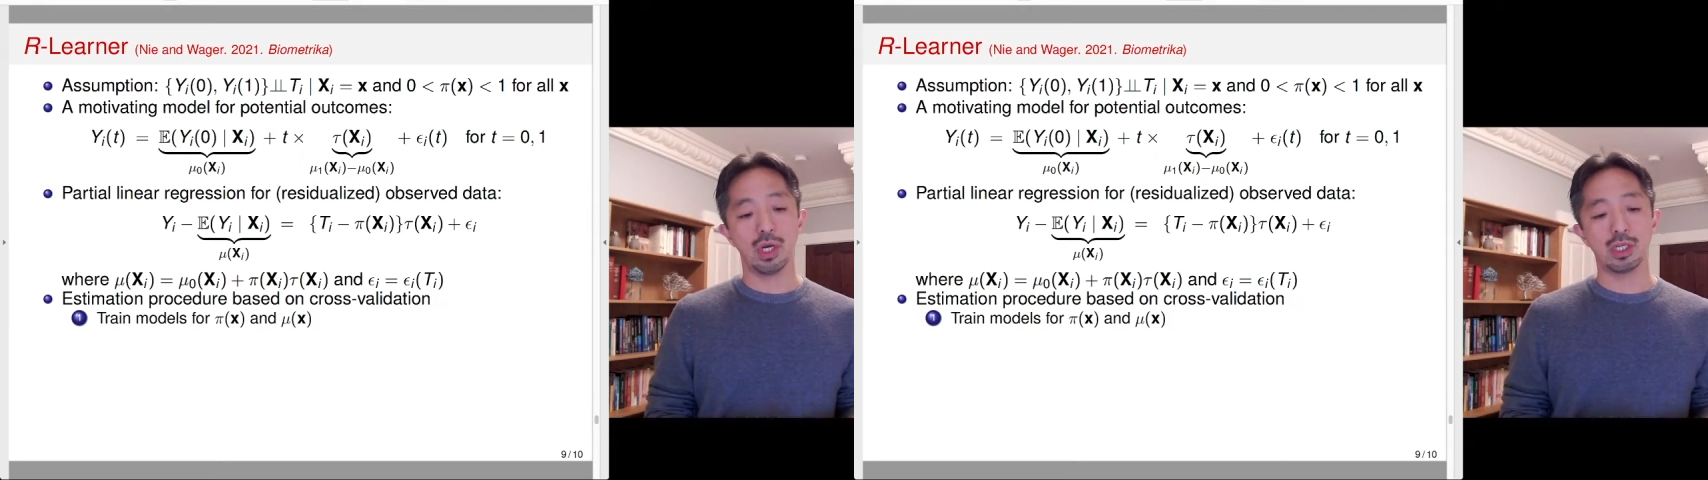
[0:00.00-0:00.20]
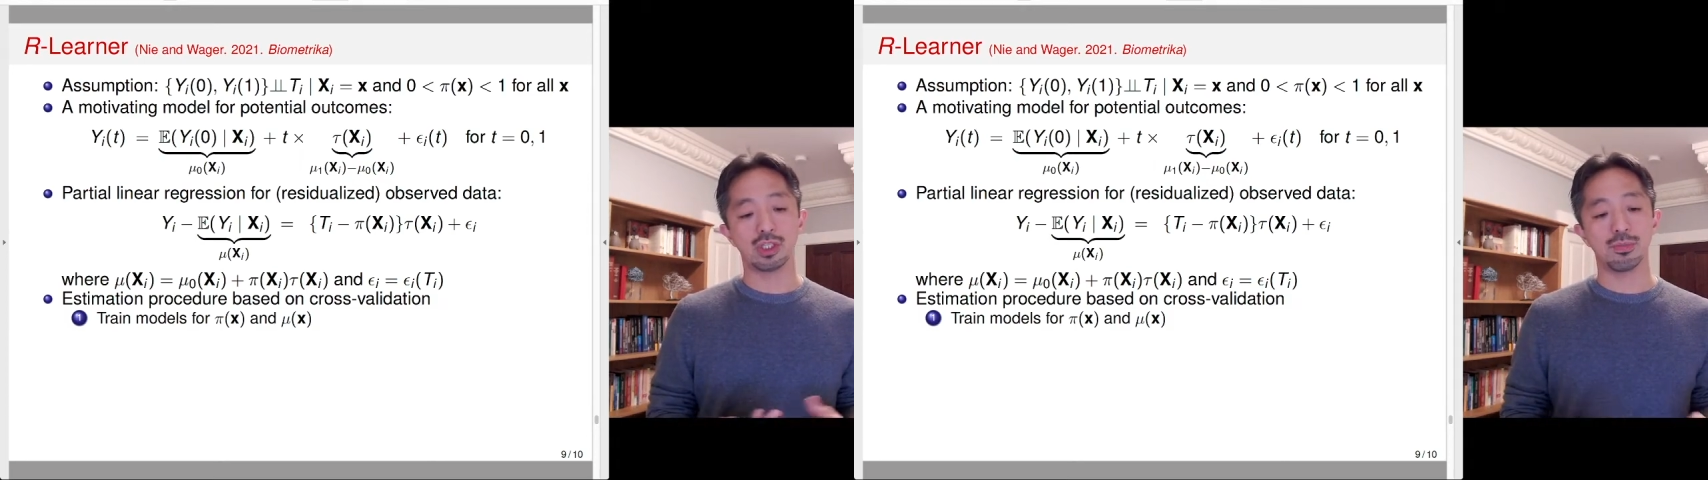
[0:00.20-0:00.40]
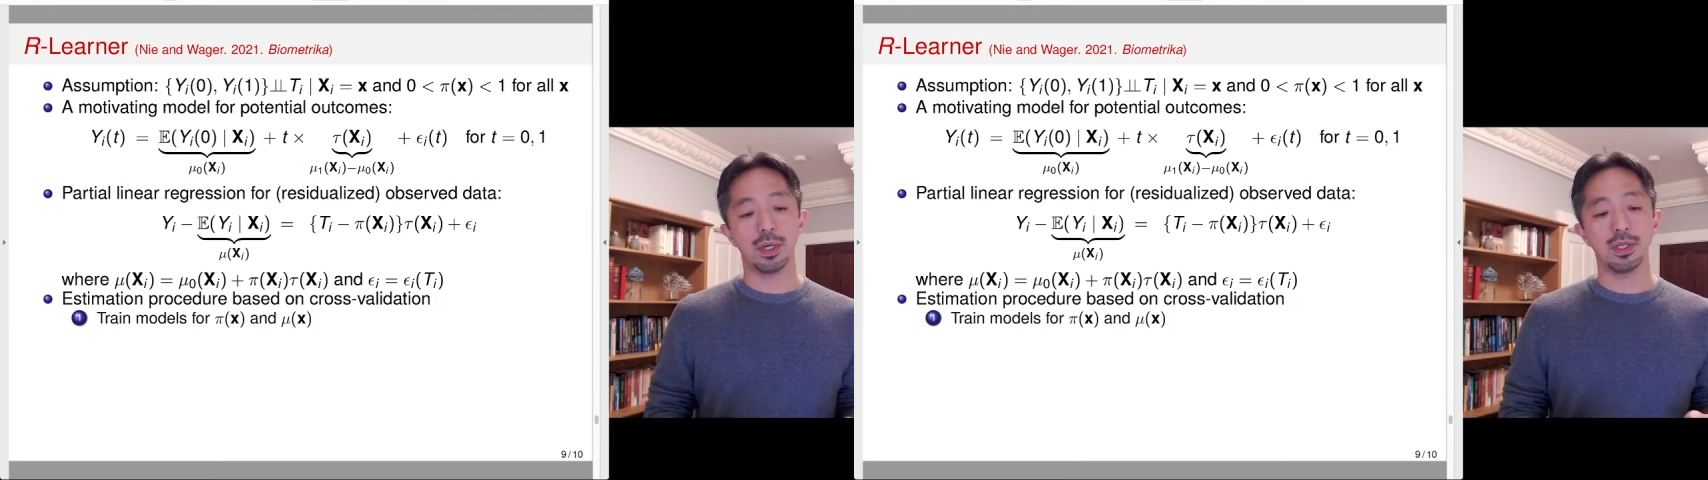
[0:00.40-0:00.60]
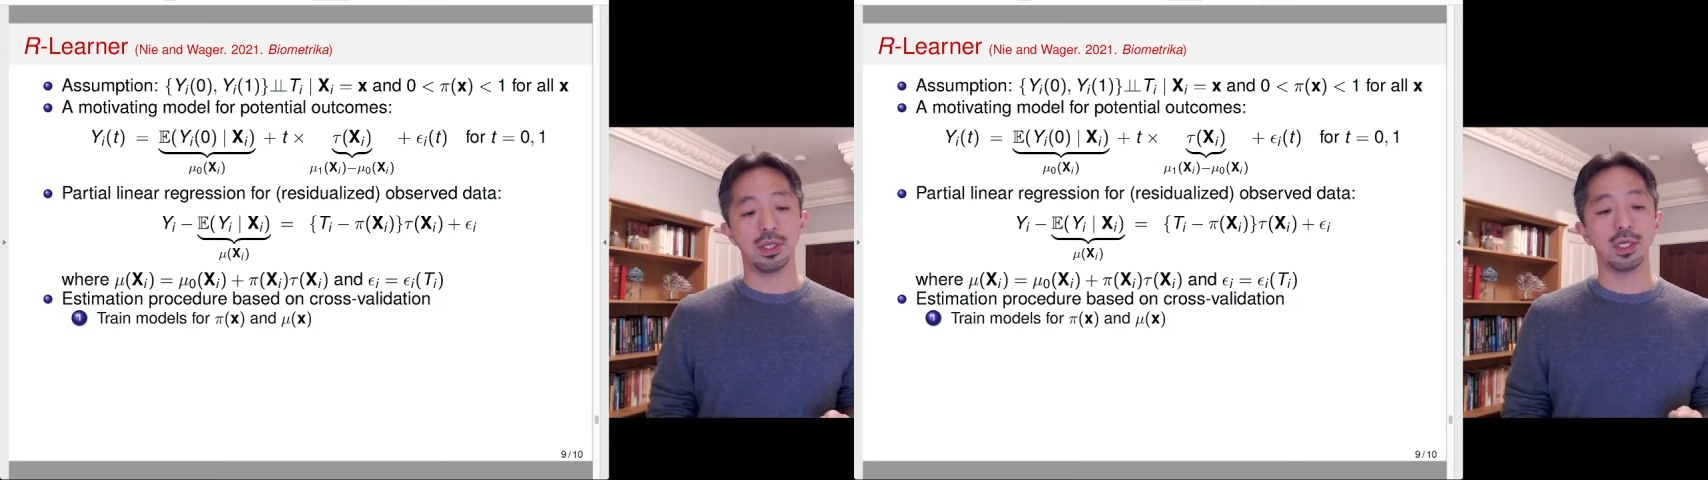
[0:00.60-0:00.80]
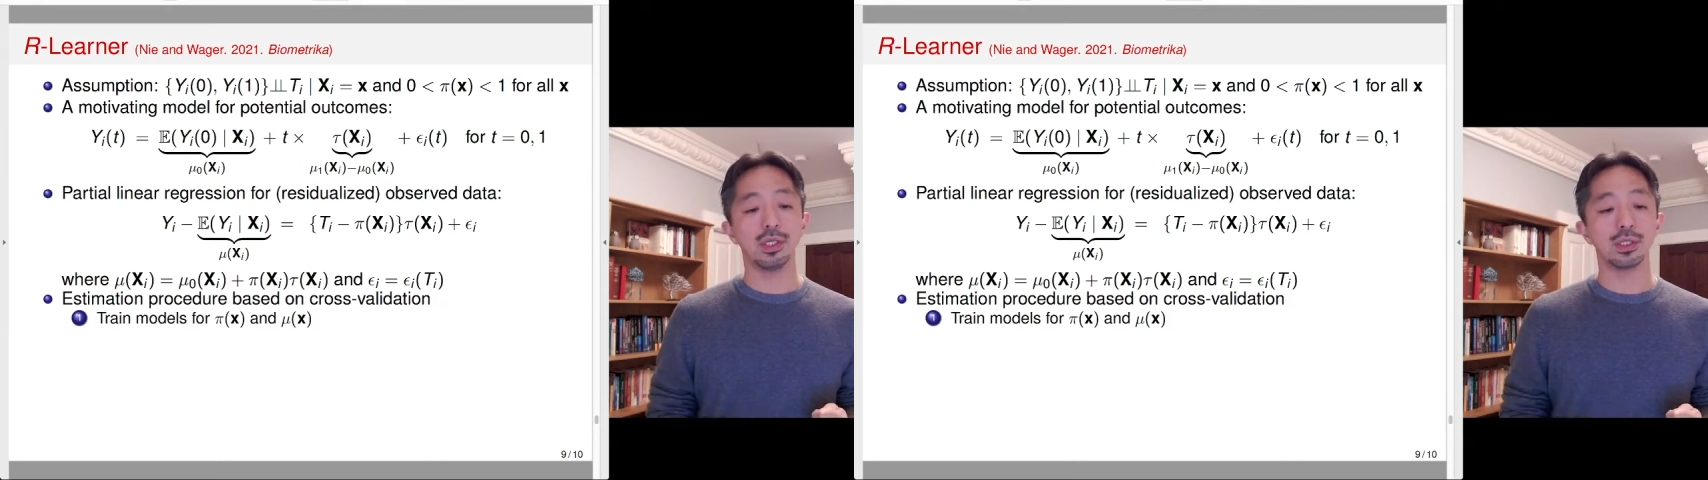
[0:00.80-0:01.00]
estimate
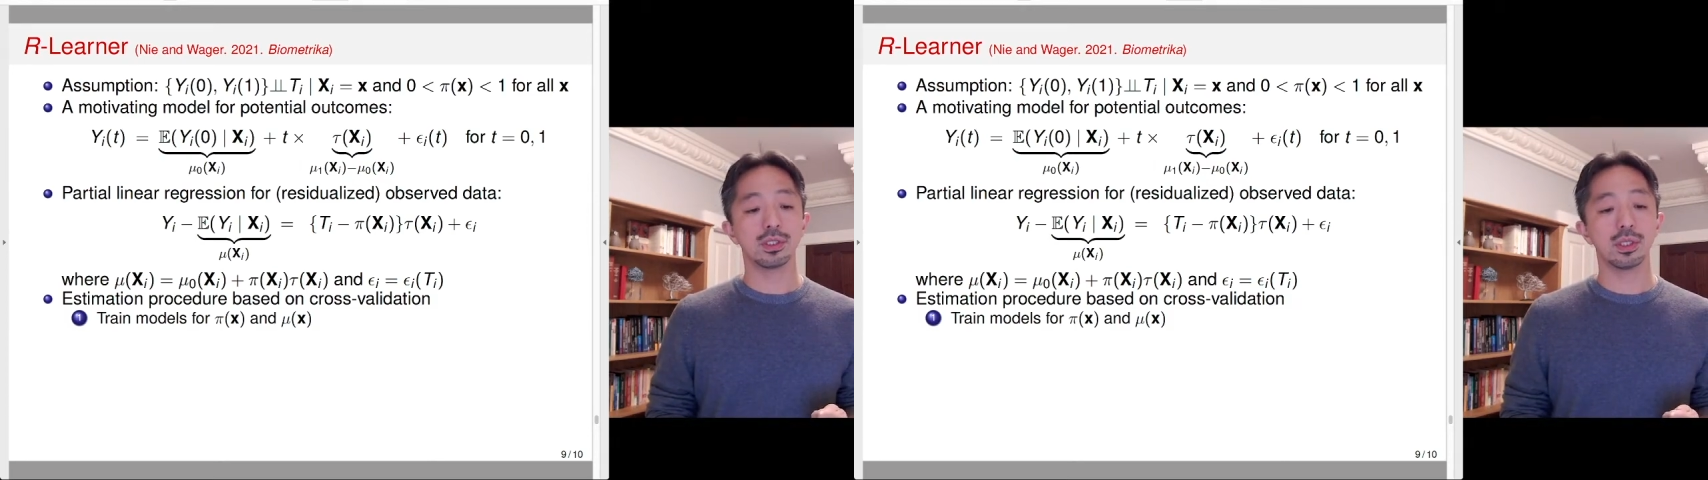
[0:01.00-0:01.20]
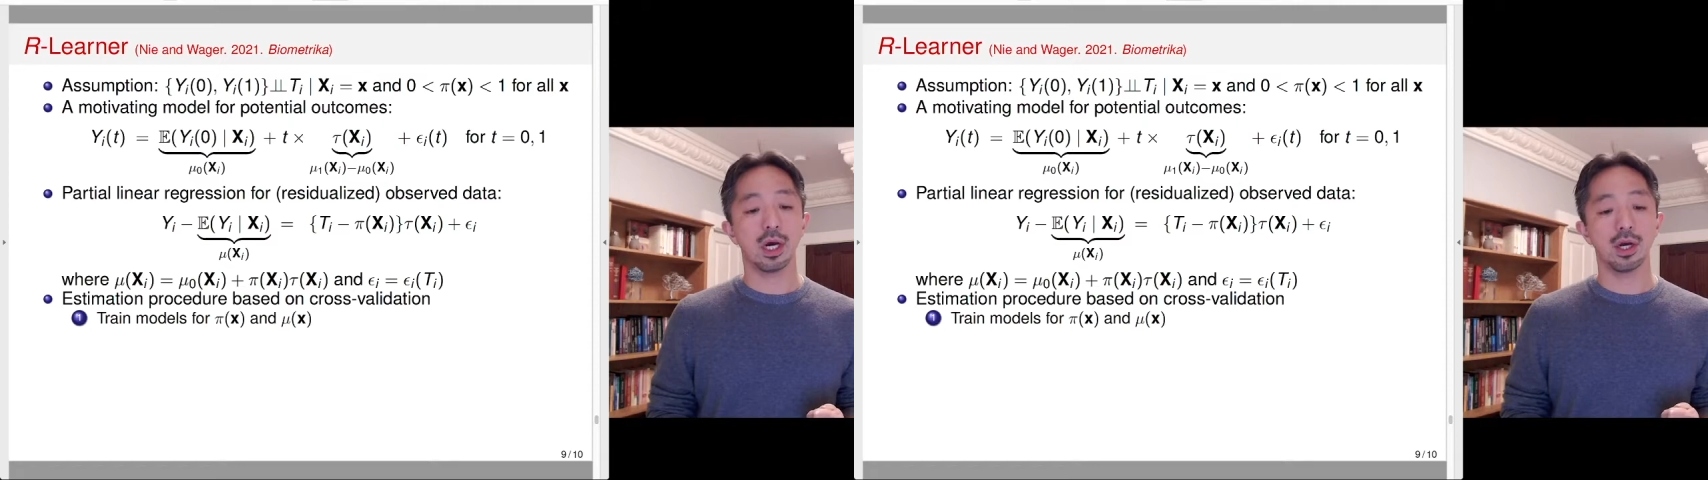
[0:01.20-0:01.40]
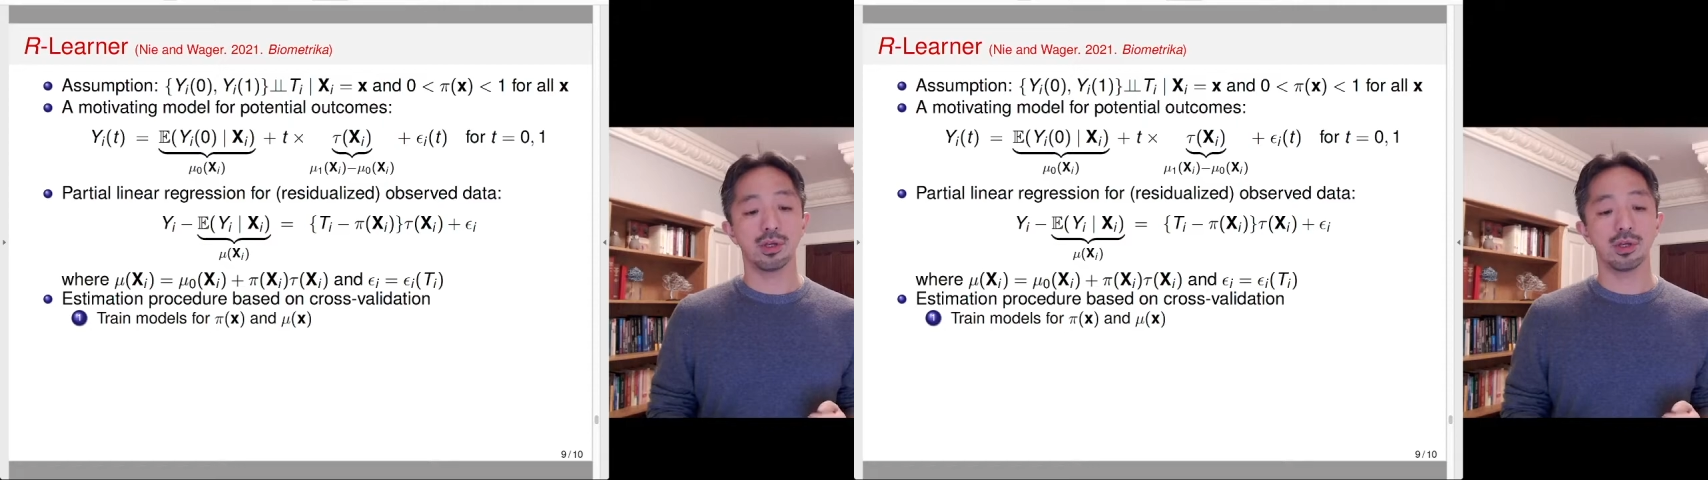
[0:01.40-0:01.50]
these uh,